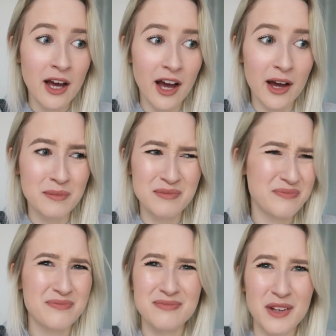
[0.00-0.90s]
Um,
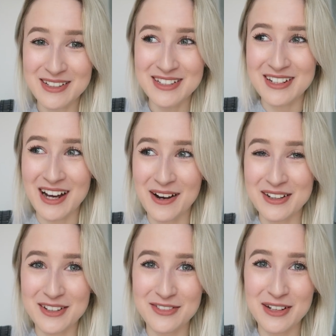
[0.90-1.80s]
so I don't know how I'm
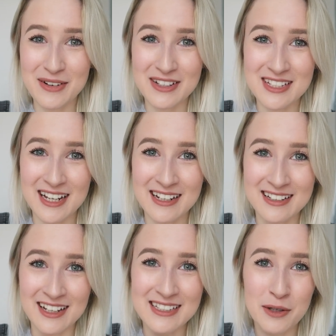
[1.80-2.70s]
gonna feel about
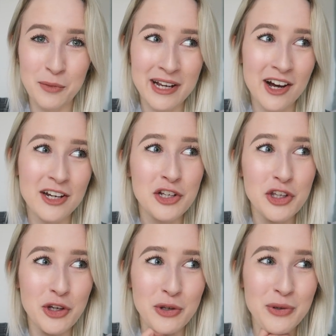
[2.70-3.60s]
staying like somewhere kind of
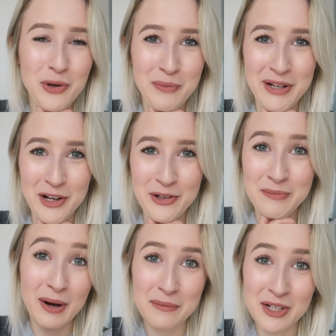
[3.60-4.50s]
new on my own,
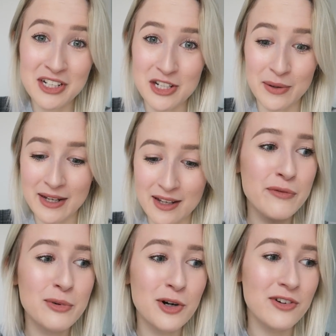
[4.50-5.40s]
but I'm gonna do it.
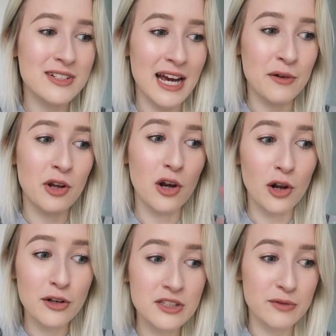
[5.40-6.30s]
I've brought down
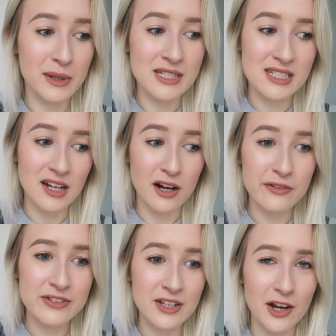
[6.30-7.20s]
loads of my
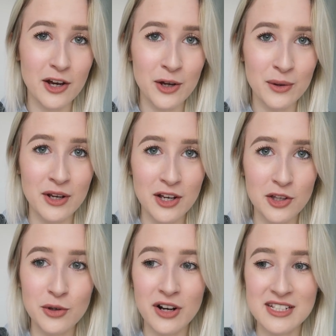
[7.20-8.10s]
stuff so
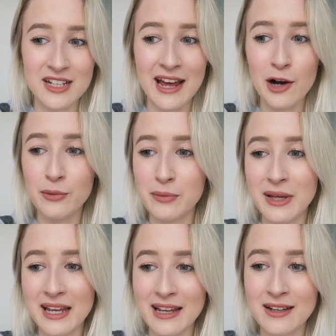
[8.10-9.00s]
you guys can help
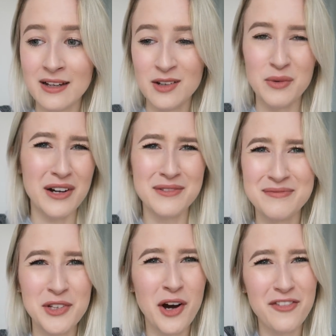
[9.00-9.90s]
me well,
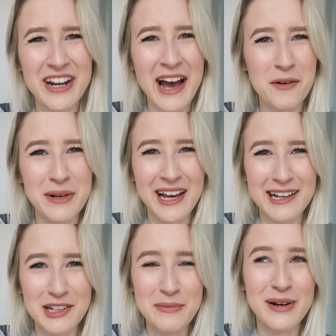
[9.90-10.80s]
you can't really help me,
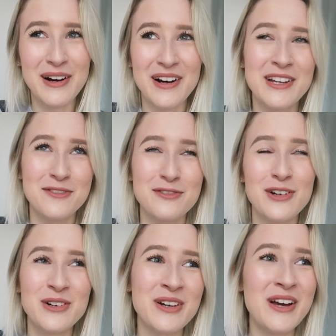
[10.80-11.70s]
can you? But I can
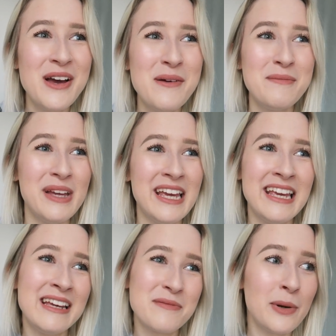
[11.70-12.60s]
vlog
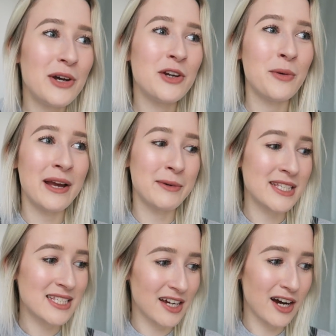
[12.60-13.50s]
me putting away my
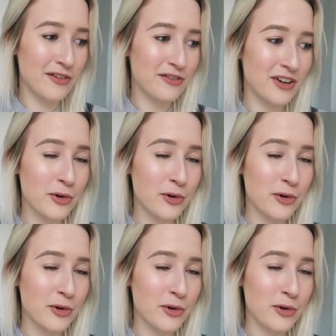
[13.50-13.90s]
stuff.